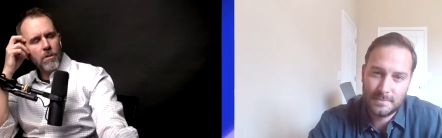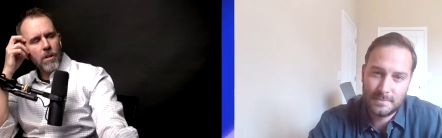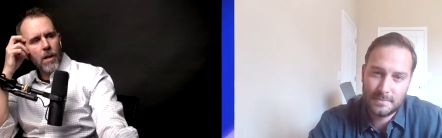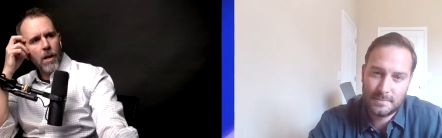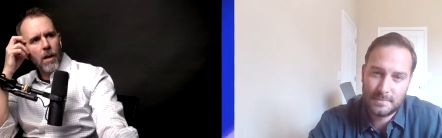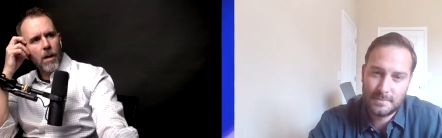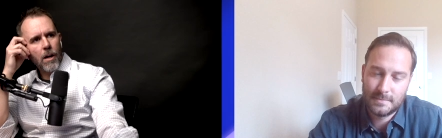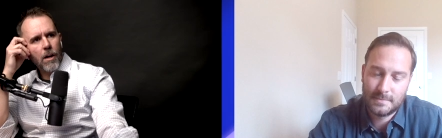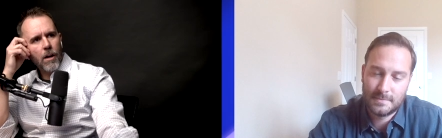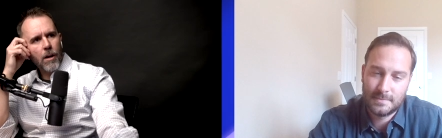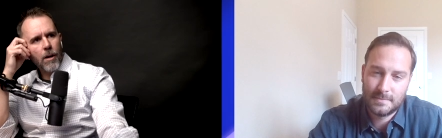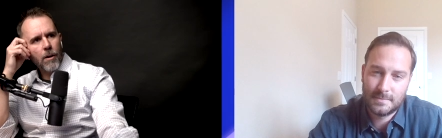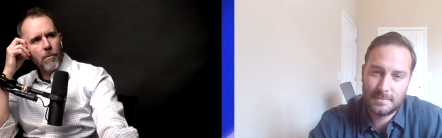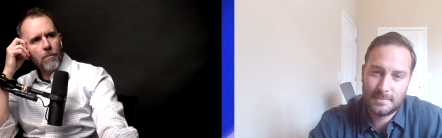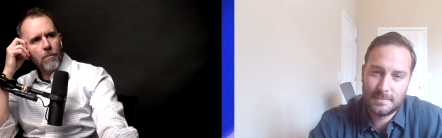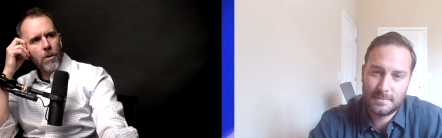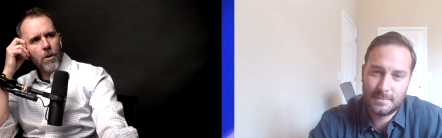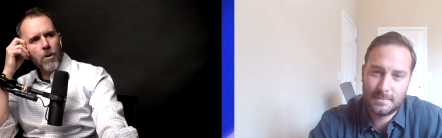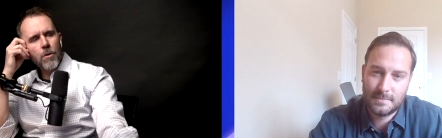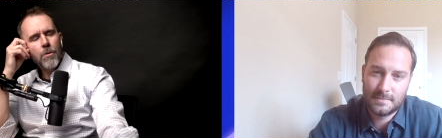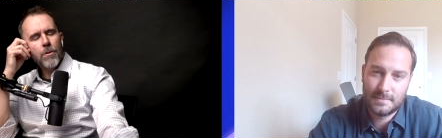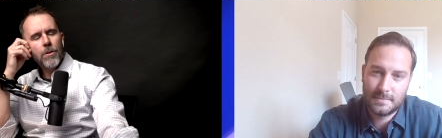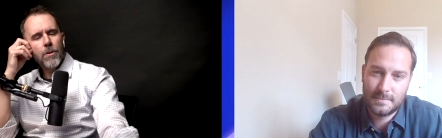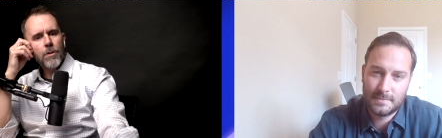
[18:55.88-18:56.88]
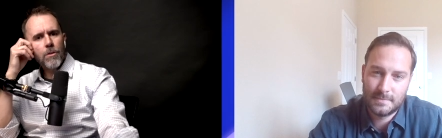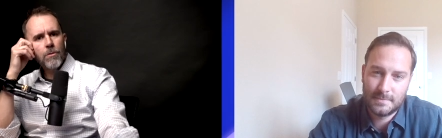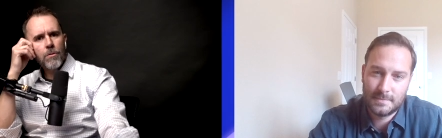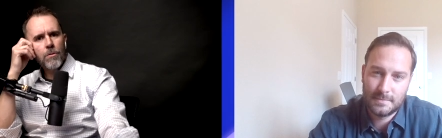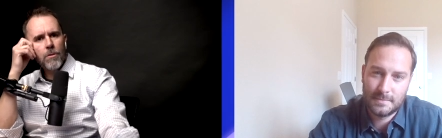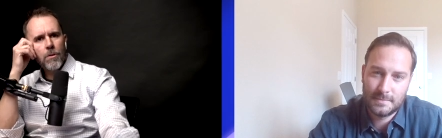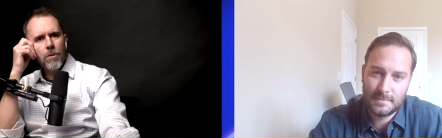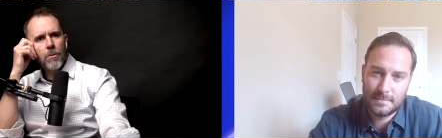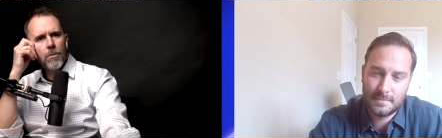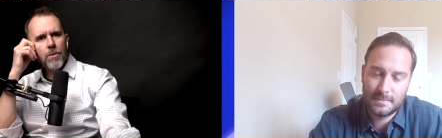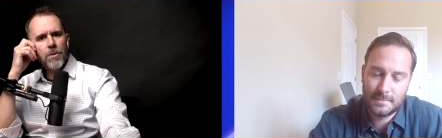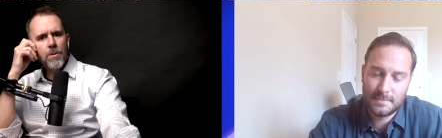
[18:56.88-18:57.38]
Speaker 1: um who do
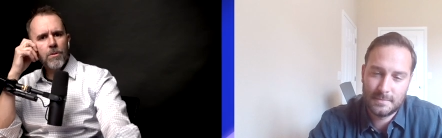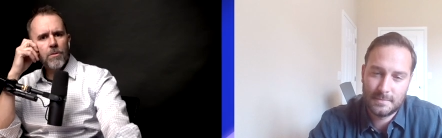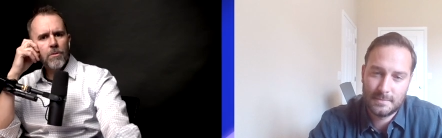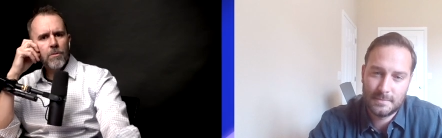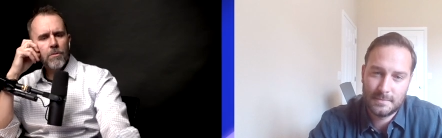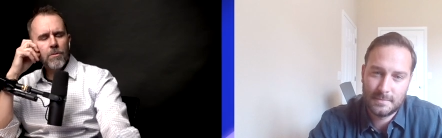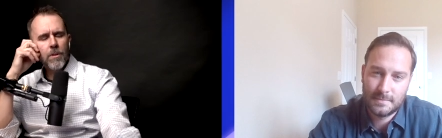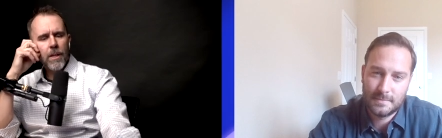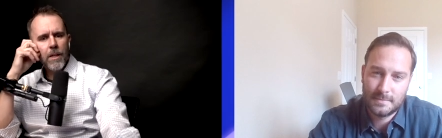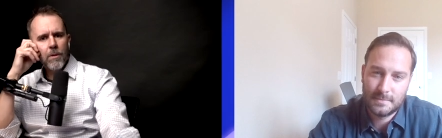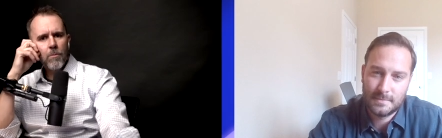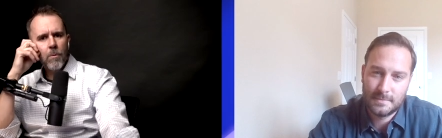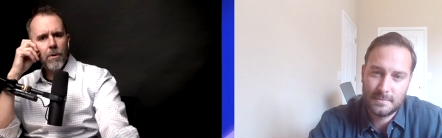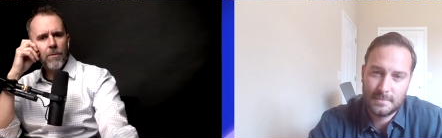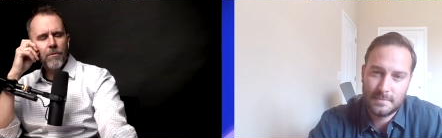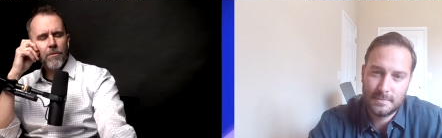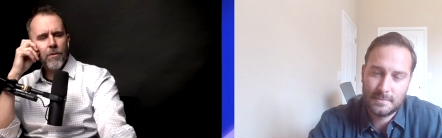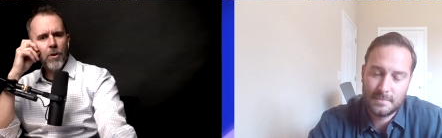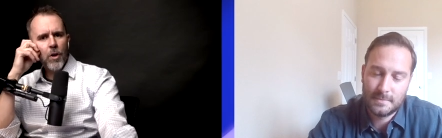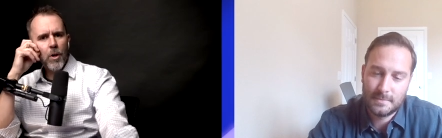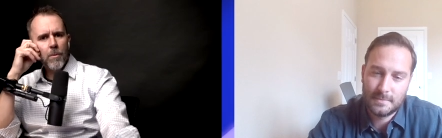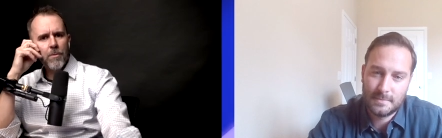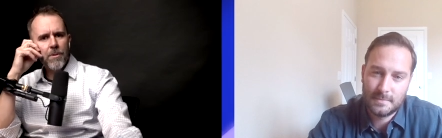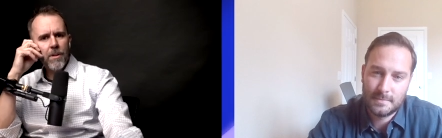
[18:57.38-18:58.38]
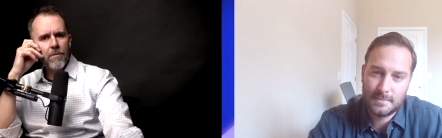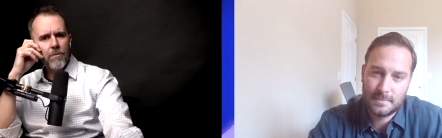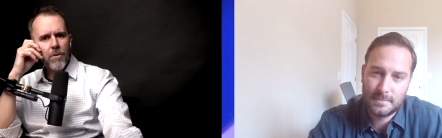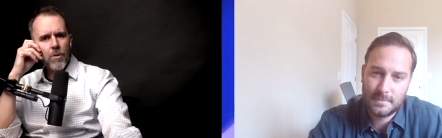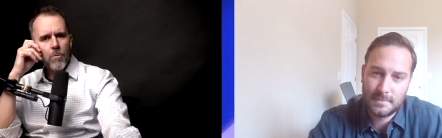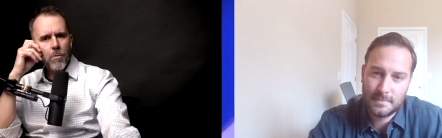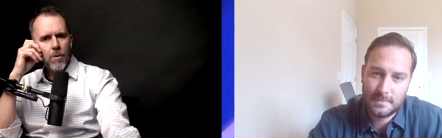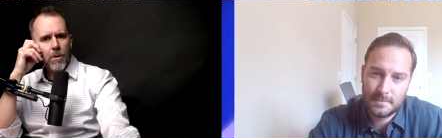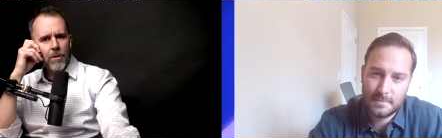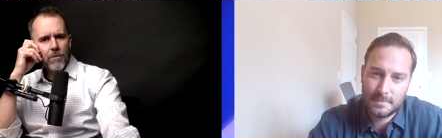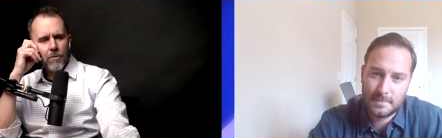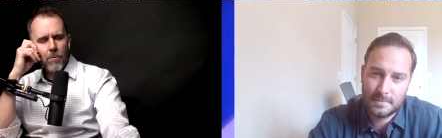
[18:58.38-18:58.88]
you who are you like what firms have
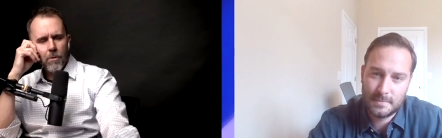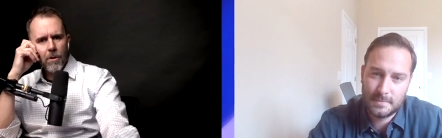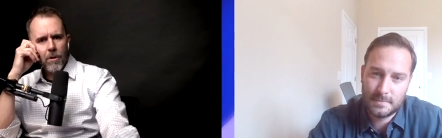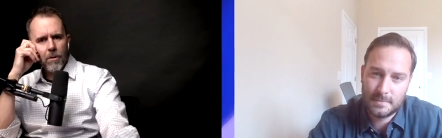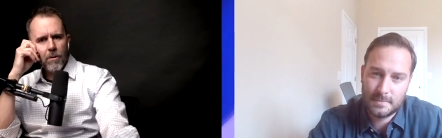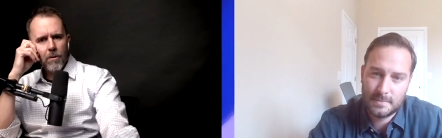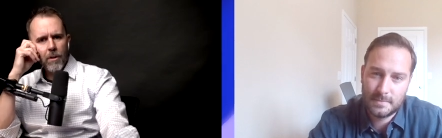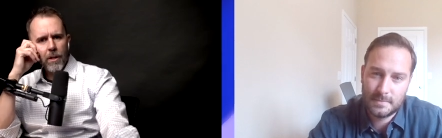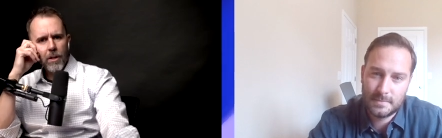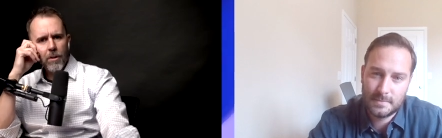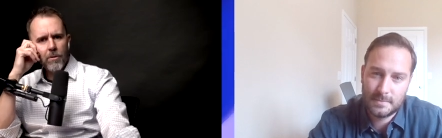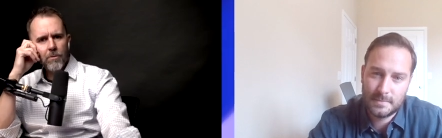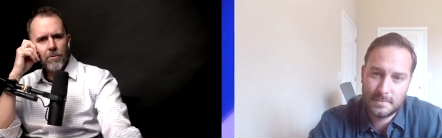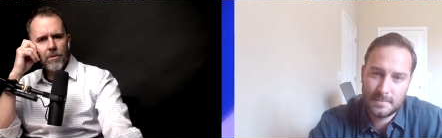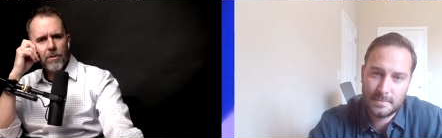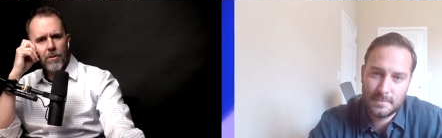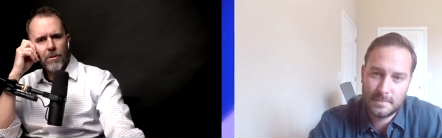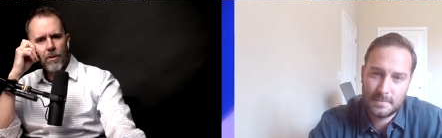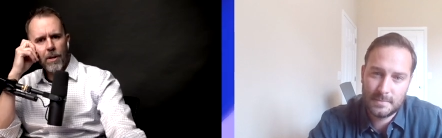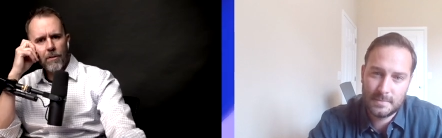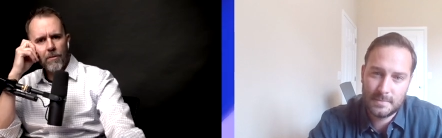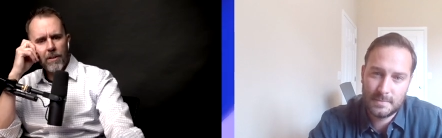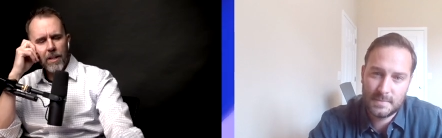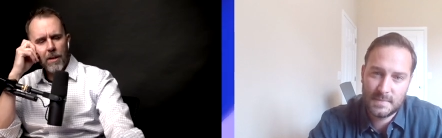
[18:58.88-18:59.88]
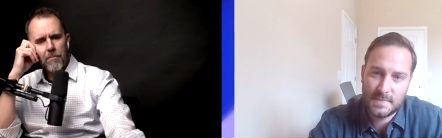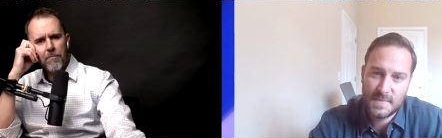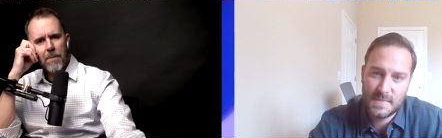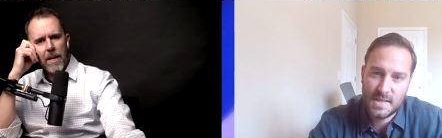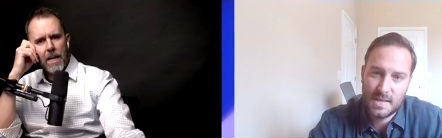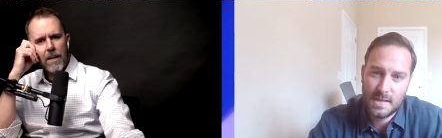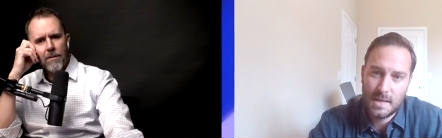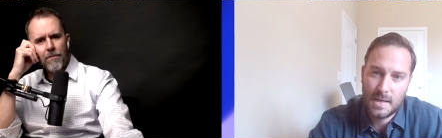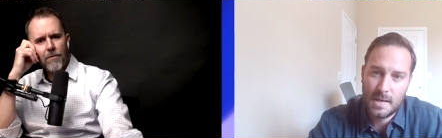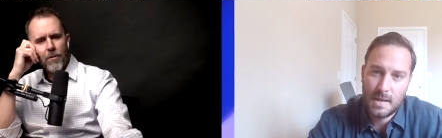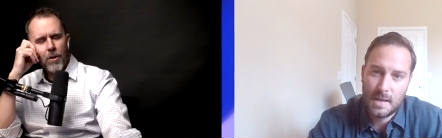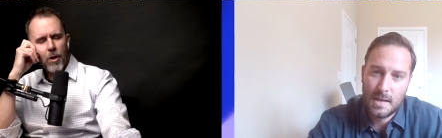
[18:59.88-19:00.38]
you worked for or like who's do you have like a
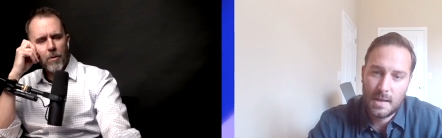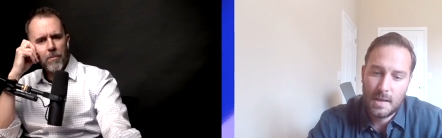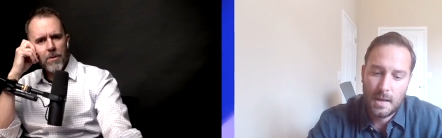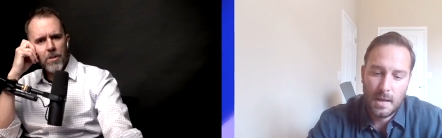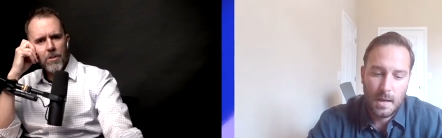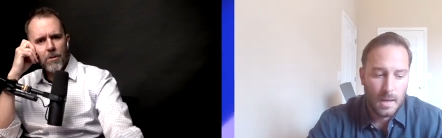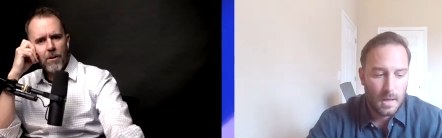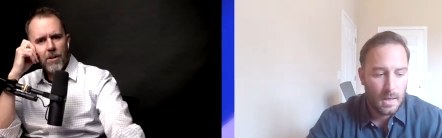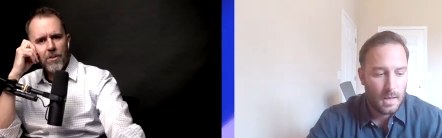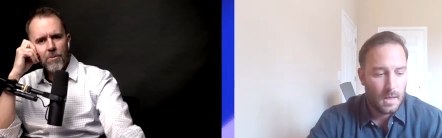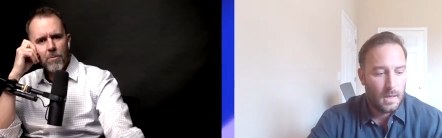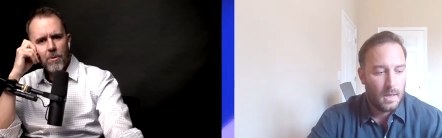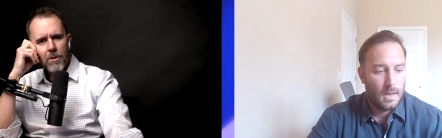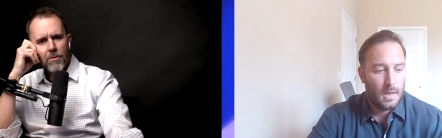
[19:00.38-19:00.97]
main firm that you always